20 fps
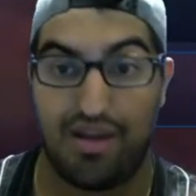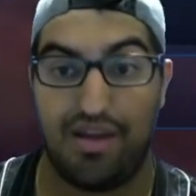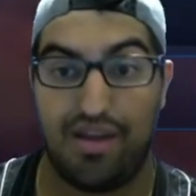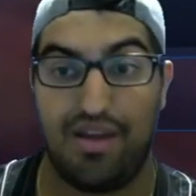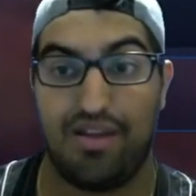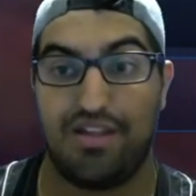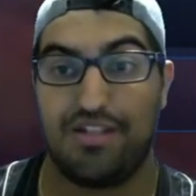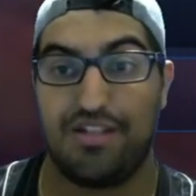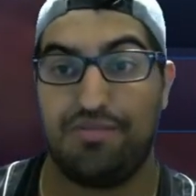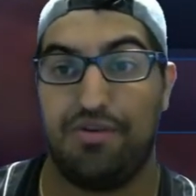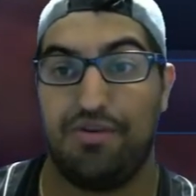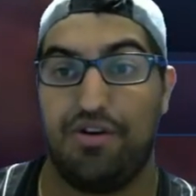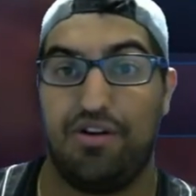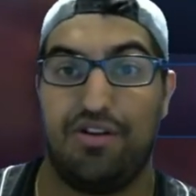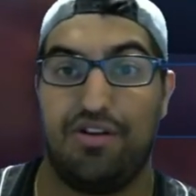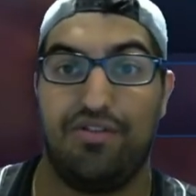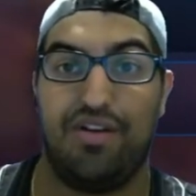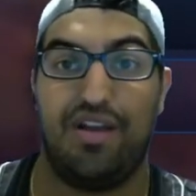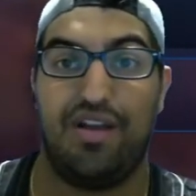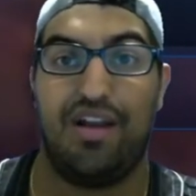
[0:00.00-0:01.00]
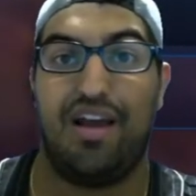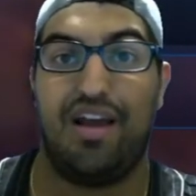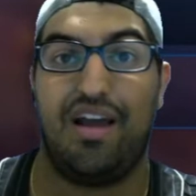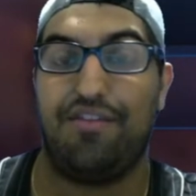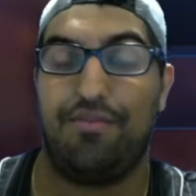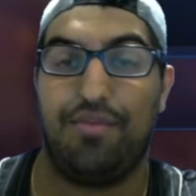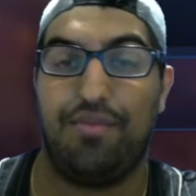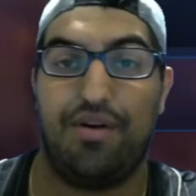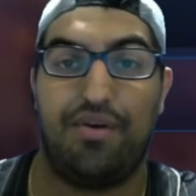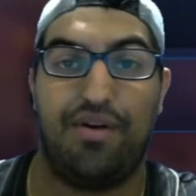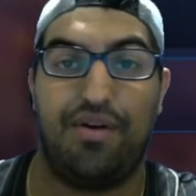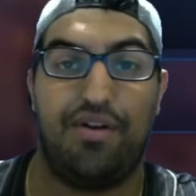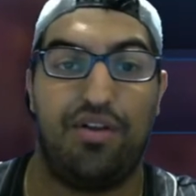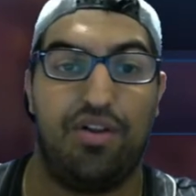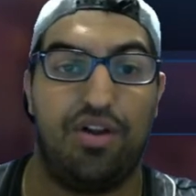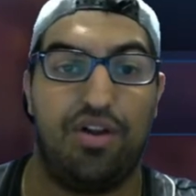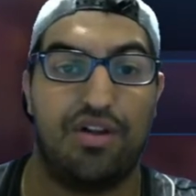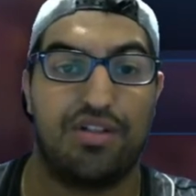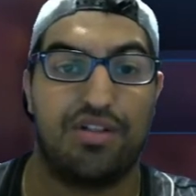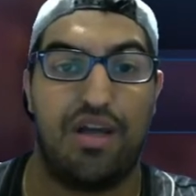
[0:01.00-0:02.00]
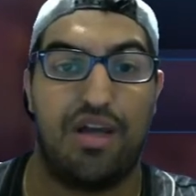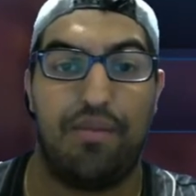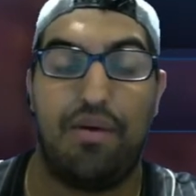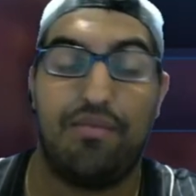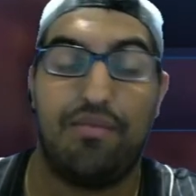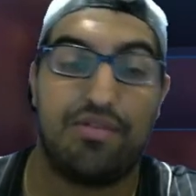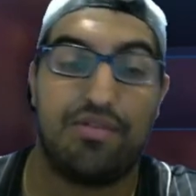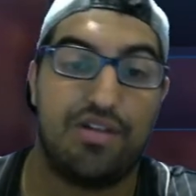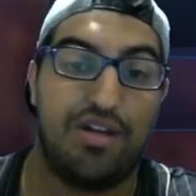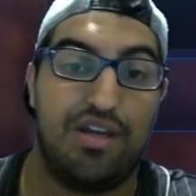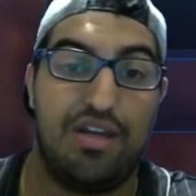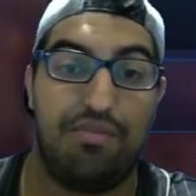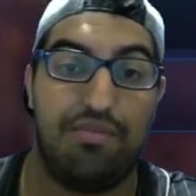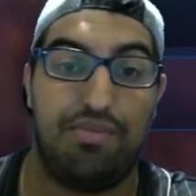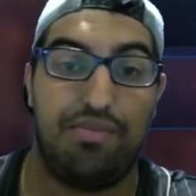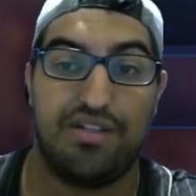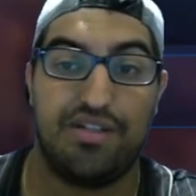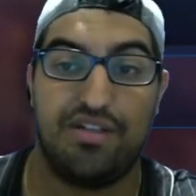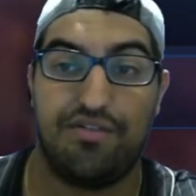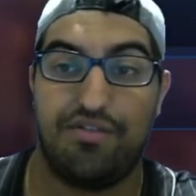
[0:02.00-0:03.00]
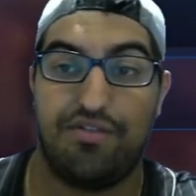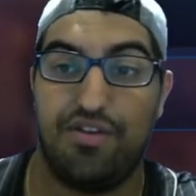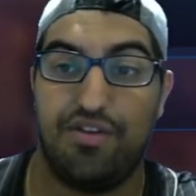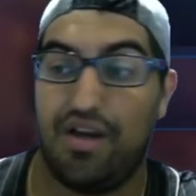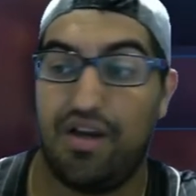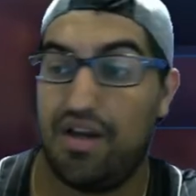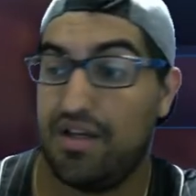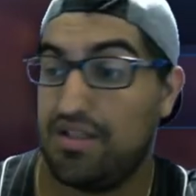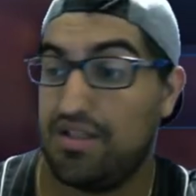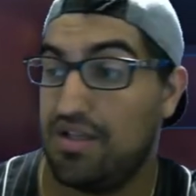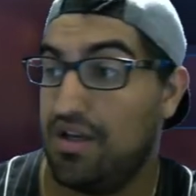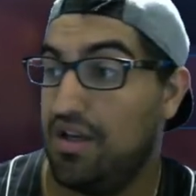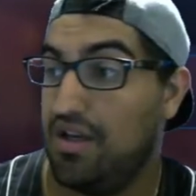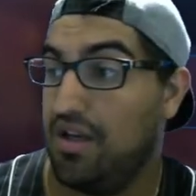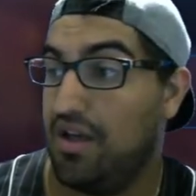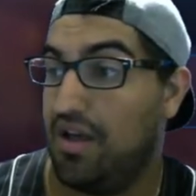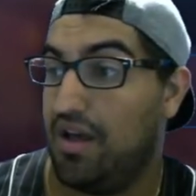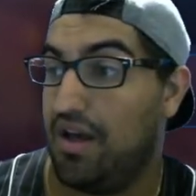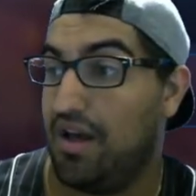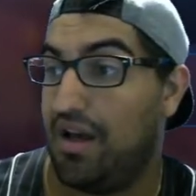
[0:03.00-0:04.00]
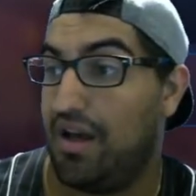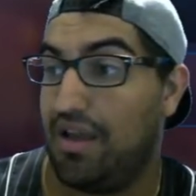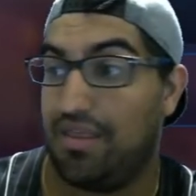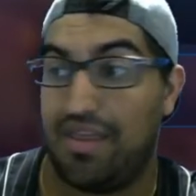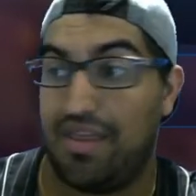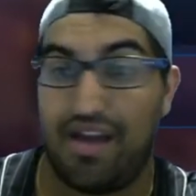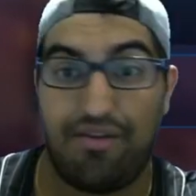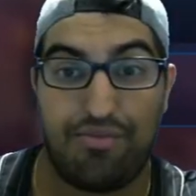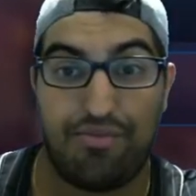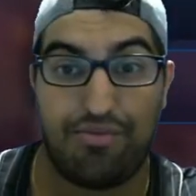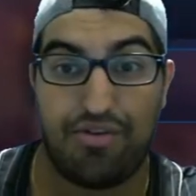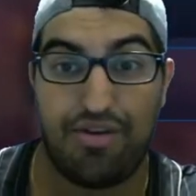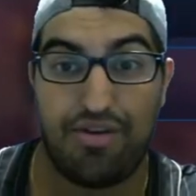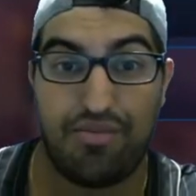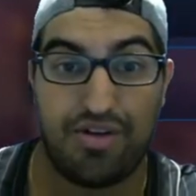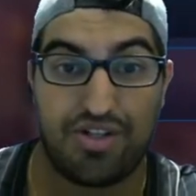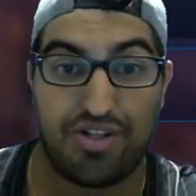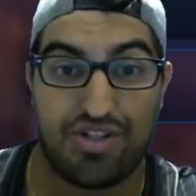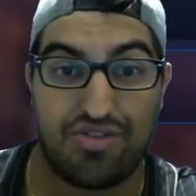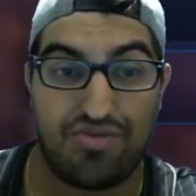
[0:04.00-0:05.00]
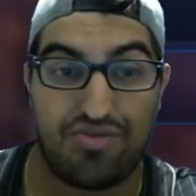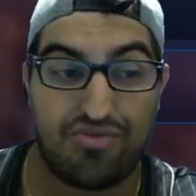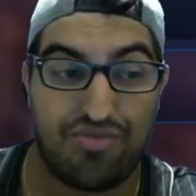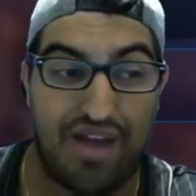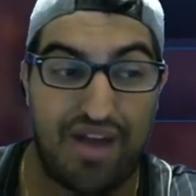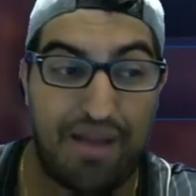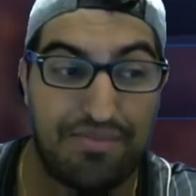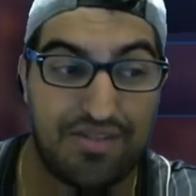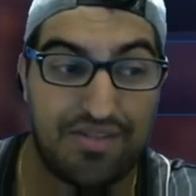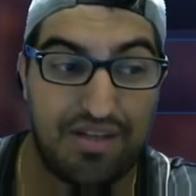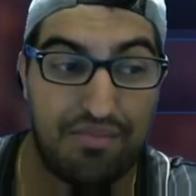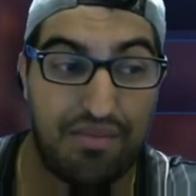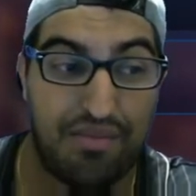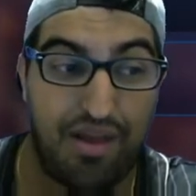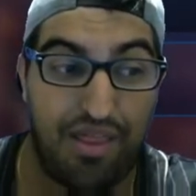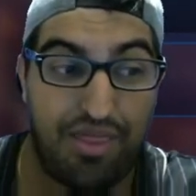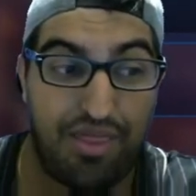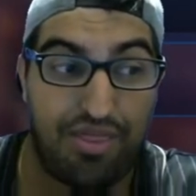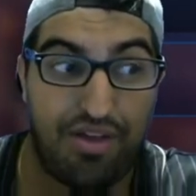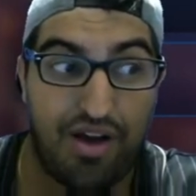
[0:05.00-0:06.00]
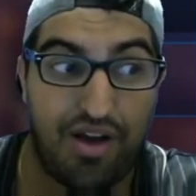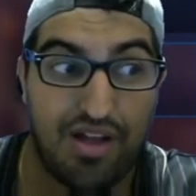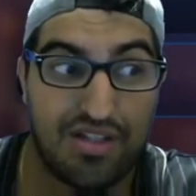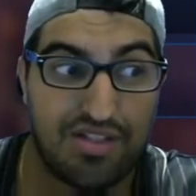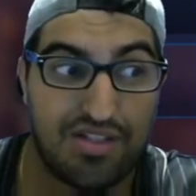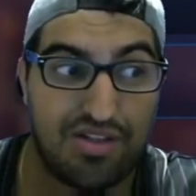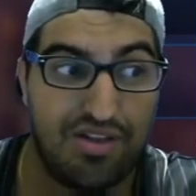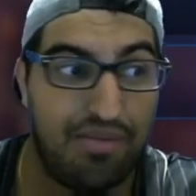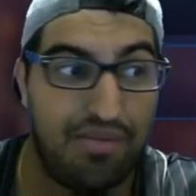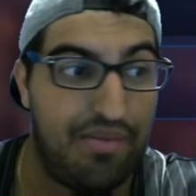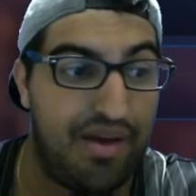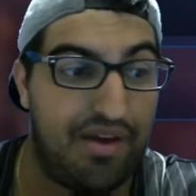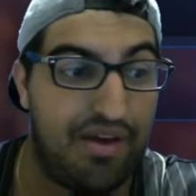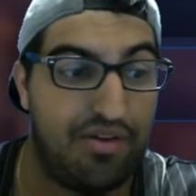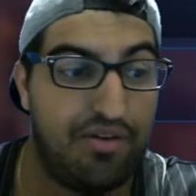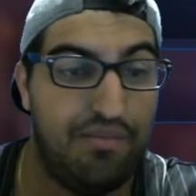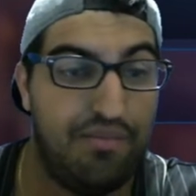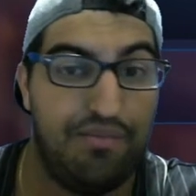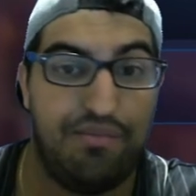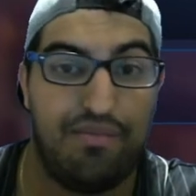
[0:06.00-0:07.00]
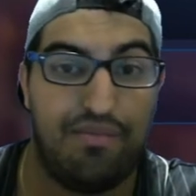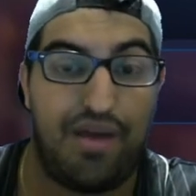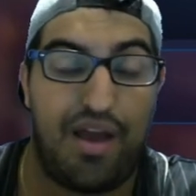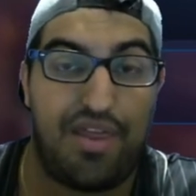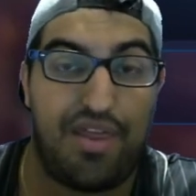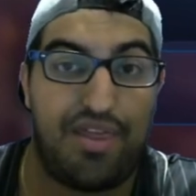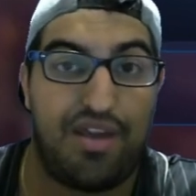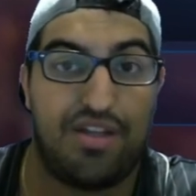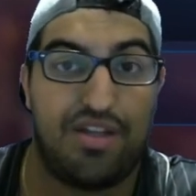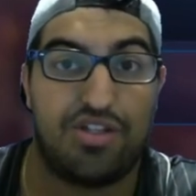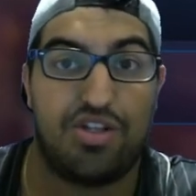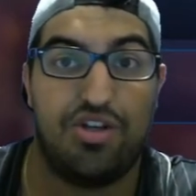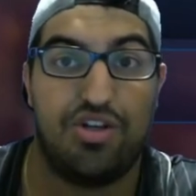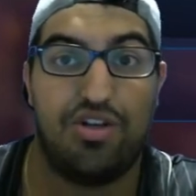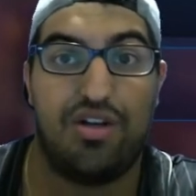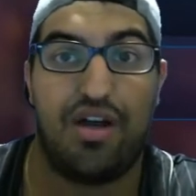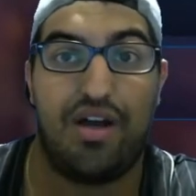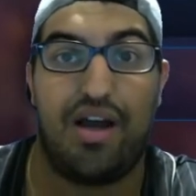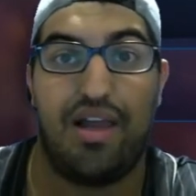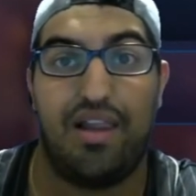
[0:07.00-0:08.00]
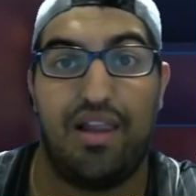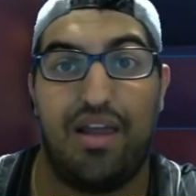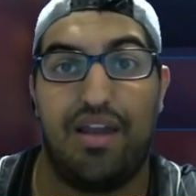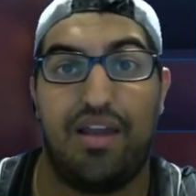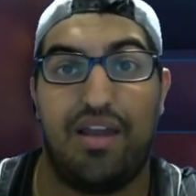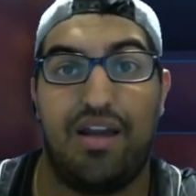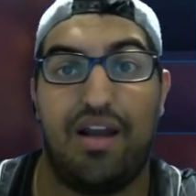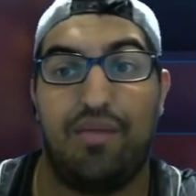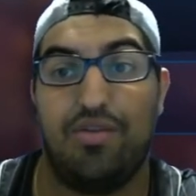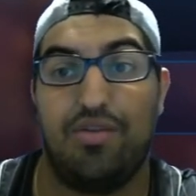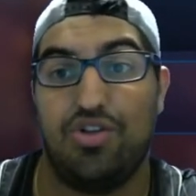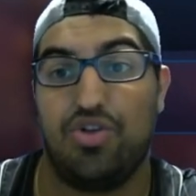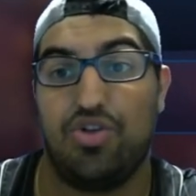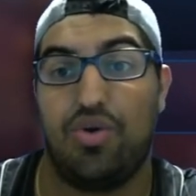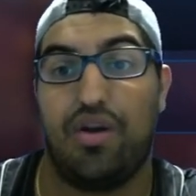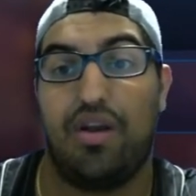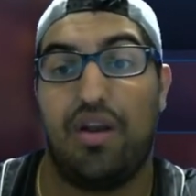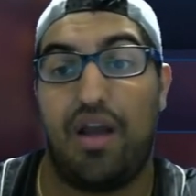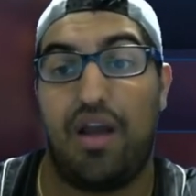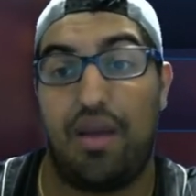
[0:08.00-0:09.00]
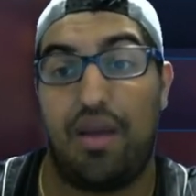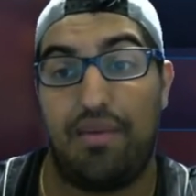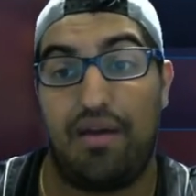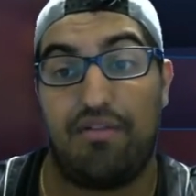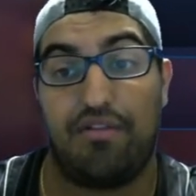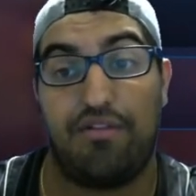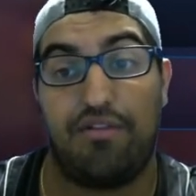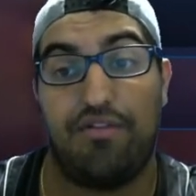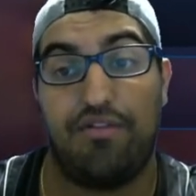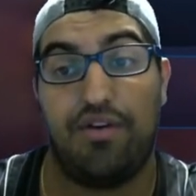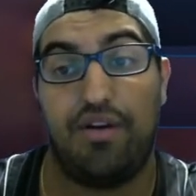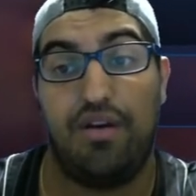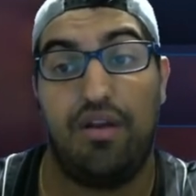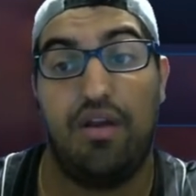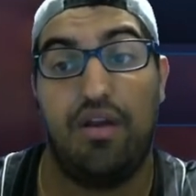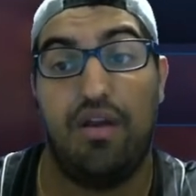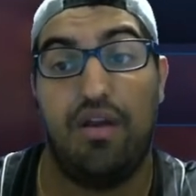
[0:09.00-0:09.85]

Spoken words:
in the spirit of it, and I haven't been around a long time, I'm just going to keep blitzing for you guys. That pretty much wraps up my thoughts on the matter. I think it's good. I like it. I'm enjoying it. I'm having fun.